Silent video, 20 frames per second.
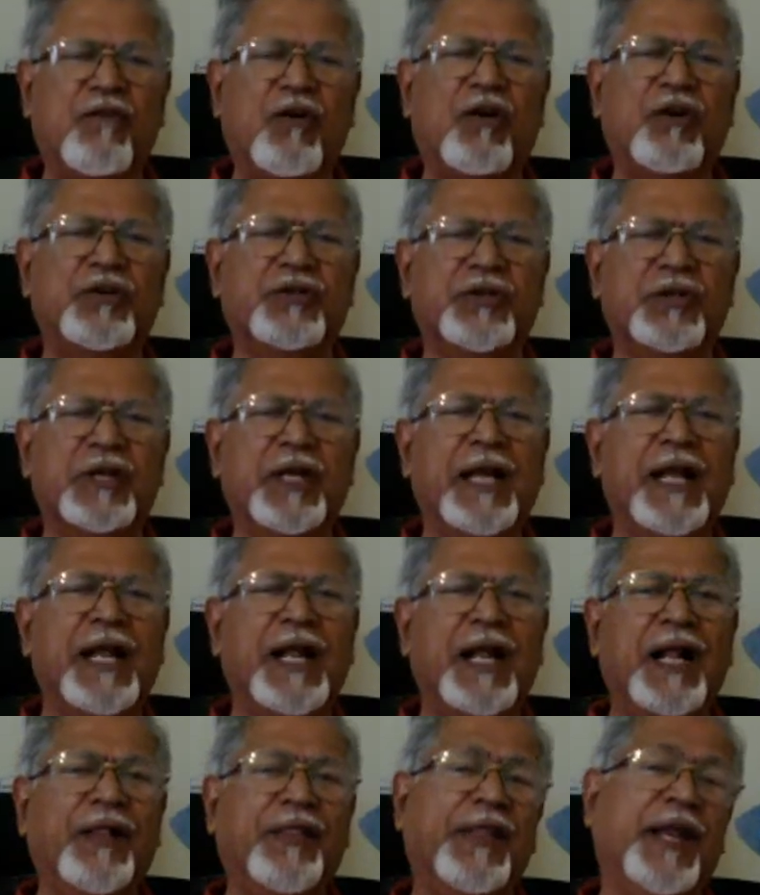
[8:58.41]
was
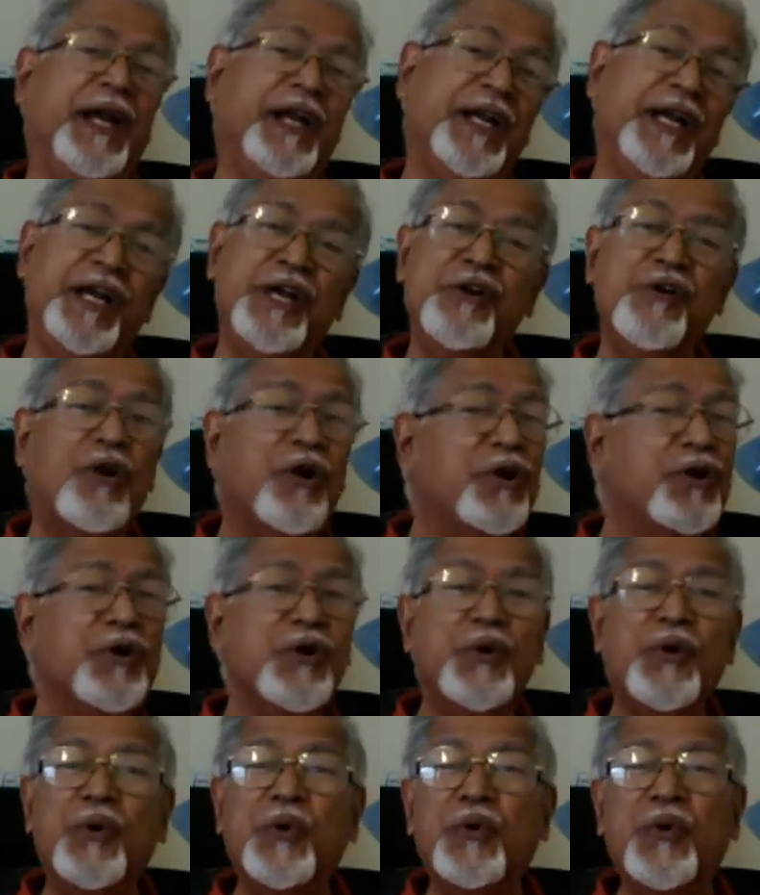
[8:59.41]
they did not
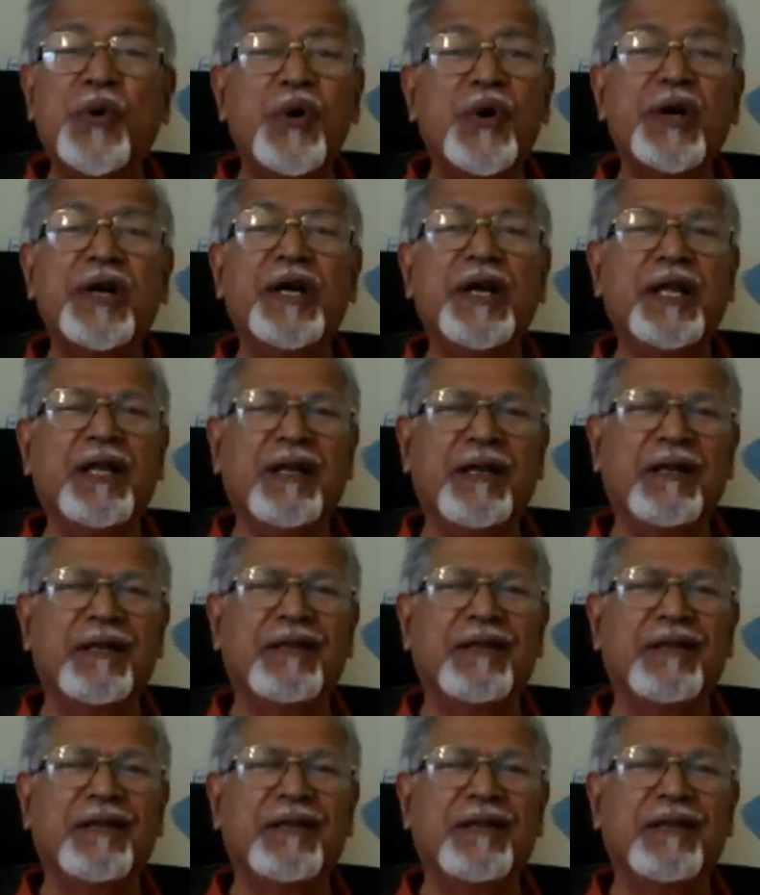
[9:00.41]
know Konkani.